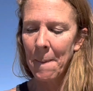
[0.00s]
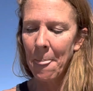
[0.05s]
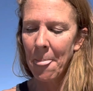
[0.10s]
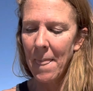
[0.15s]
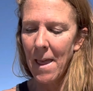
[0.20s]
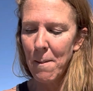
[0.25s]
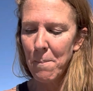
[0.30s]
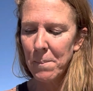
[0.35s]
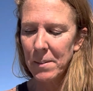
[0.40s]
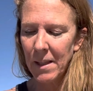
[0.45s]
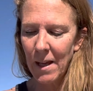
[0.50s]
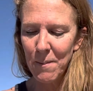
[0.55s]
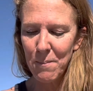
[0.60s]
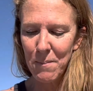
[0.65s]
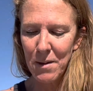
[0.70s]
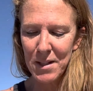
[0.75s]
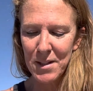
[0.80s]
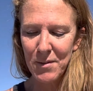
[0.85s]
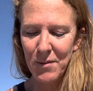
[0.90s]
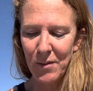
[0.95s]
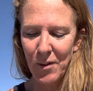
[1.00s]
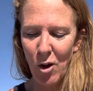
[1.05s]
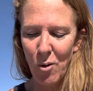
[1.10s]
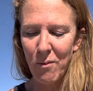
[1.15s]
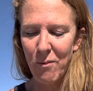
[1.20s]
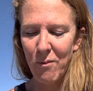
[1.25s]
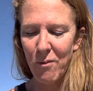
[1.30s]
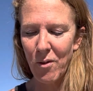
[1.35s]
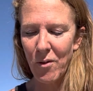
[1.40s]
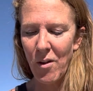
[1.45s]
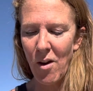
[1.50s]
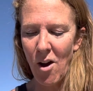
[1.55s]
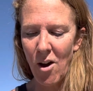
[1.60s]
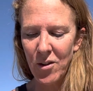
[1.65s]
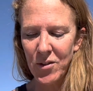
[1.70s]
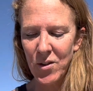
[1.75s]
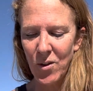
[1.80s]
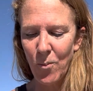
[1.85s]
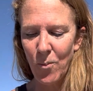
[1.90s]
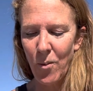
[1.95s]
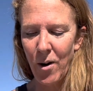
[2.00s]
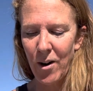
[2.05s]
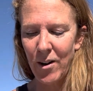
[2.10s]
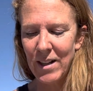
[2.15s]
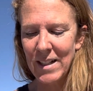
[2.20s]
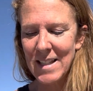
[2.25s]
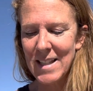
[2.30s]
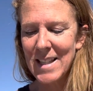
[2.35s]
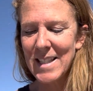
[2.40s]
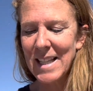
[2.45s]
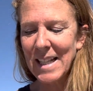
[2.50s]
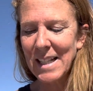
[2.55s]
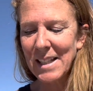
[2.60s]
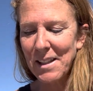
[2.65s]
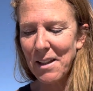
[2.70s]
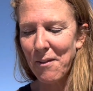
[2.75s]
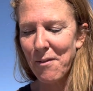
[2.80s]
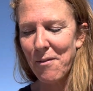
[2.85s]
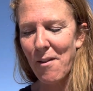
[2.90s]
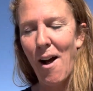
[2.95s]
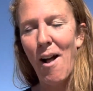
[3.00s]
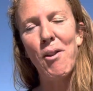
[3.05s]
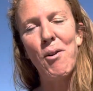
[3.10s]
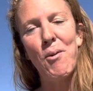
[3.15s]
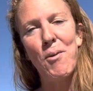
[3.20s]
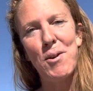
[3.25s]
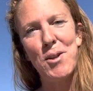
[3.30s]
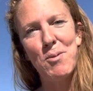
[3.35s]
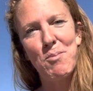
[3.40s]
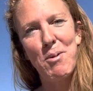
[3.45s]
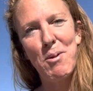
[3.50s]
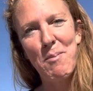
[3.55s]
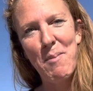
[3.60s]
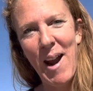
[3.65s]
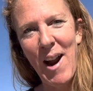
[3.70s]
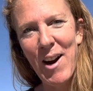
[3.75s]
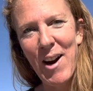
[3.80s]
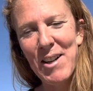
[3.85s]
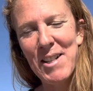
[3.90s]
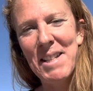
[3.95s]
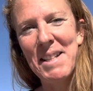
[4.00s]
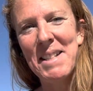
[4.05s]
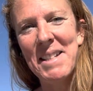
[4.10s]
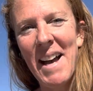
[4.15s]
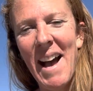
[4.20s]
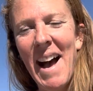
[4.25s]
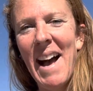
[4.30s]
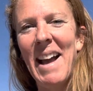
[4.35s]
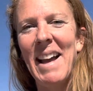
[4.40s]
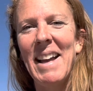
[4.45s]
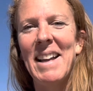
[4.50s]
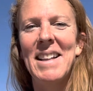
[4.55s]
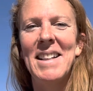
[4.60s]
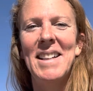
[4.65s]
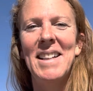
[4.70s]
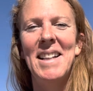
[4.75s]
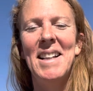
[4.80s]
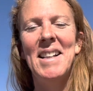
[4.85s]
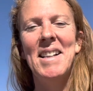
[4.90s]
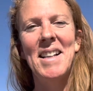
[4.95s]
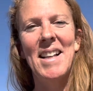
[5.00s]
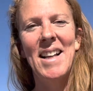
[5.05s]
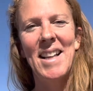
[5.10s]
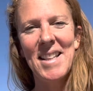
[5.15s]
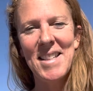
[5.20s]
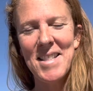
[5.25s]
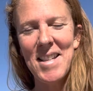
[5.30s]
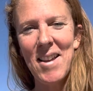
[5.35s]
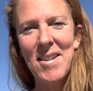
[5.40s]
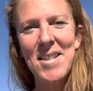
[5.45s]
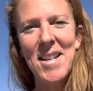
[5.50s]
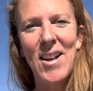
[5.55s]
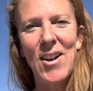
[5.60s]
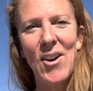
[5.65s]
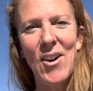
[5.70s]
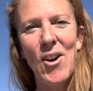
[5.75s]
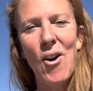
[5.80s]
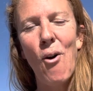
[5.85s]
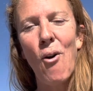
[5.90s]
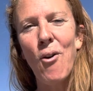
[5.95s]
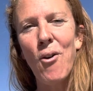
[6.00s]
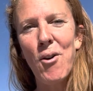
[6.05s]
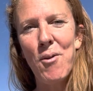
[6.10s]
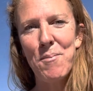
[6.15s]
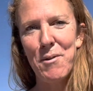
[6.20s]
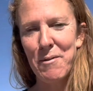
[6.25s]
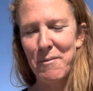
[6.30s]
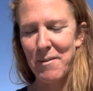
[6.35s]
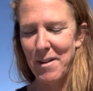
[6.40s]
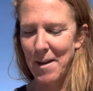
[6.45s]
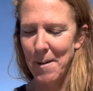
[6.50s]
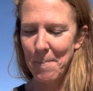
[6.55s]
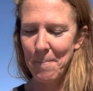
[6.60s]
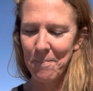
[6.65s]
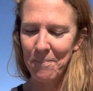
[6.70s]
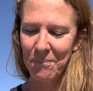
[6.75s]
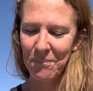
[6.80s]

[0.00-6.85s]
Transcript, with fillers: and blood must flow before the altar where its sickly followers prepare to die. Sounds like a horror movie.